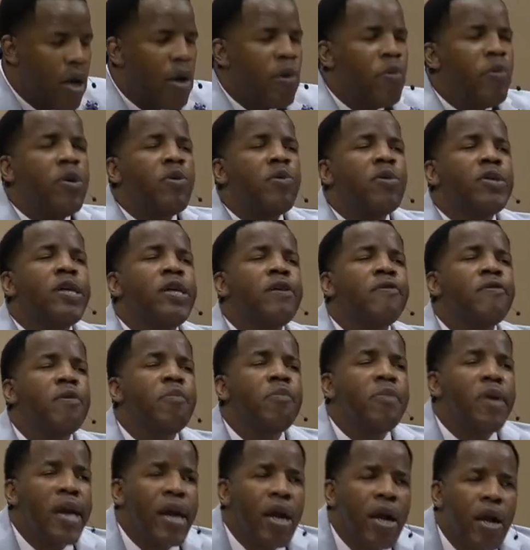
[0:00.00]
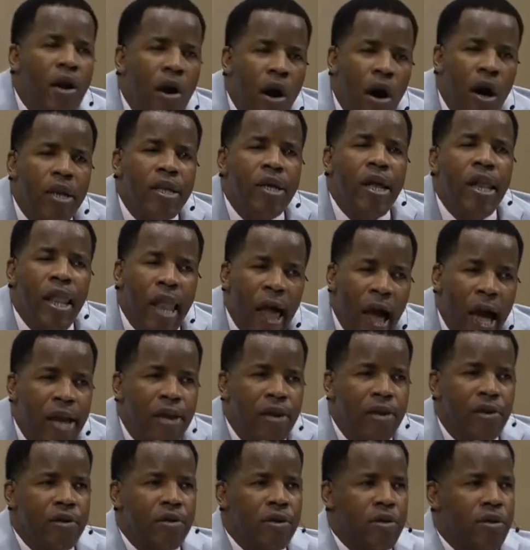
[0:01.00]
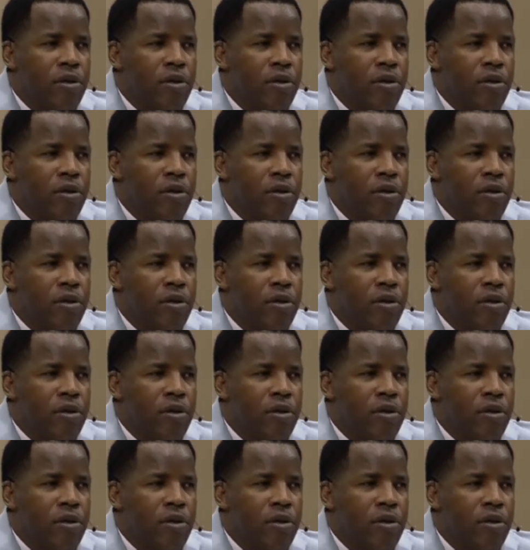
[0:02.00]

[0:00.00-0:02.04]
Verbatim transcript: We would even make God a liar.